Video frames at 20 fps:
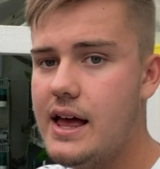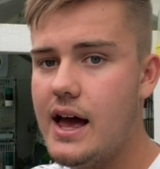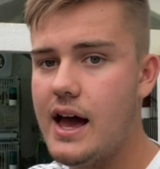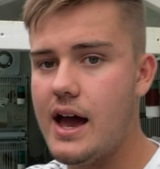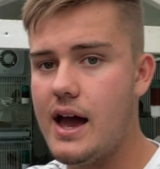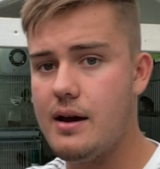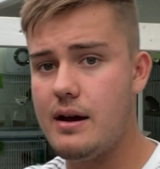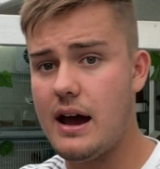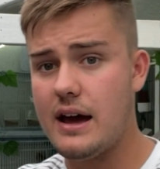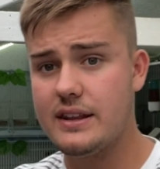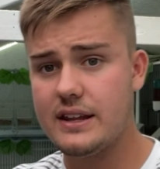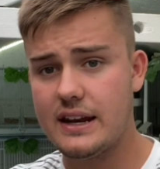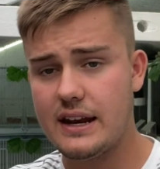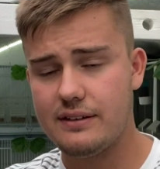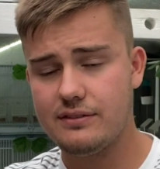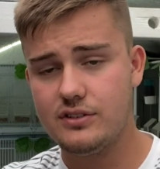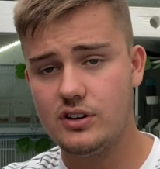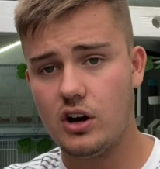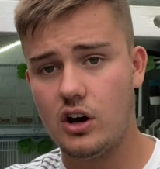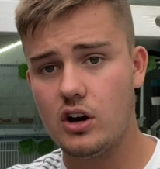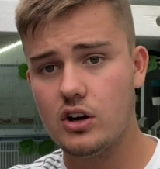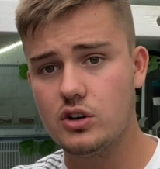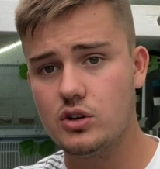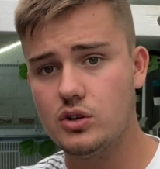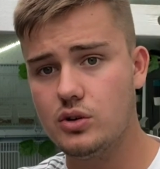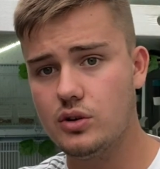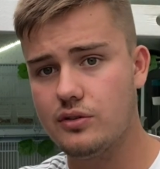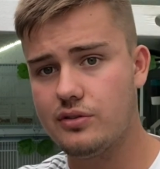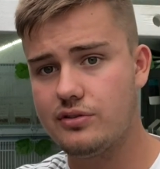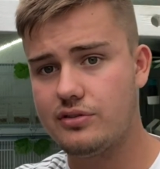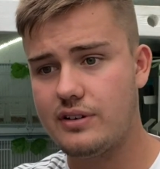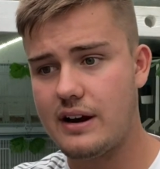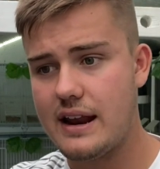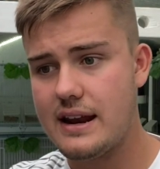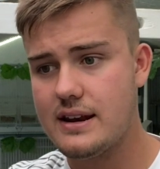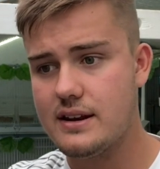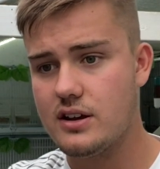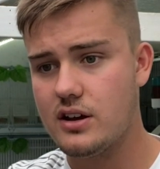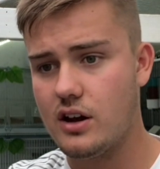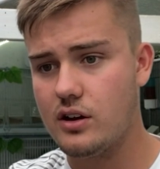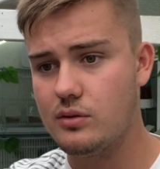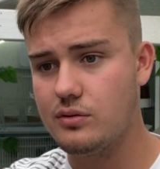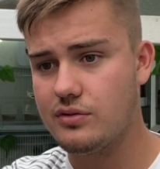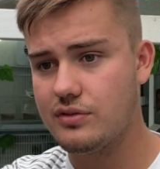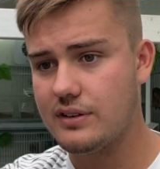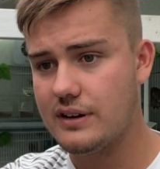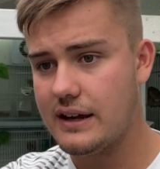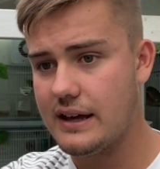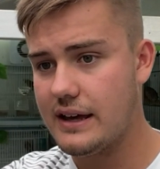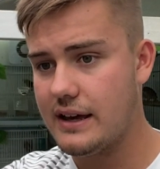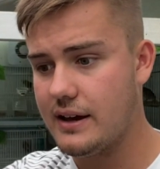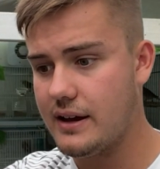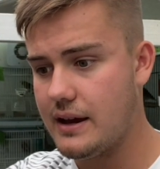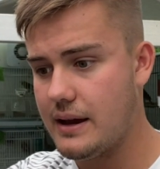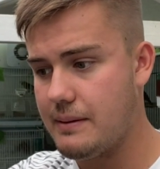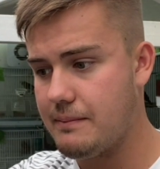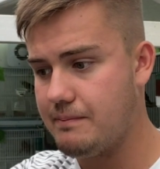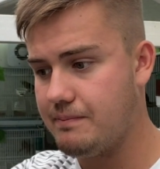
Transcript: And then I've got a good friend, hopefully, I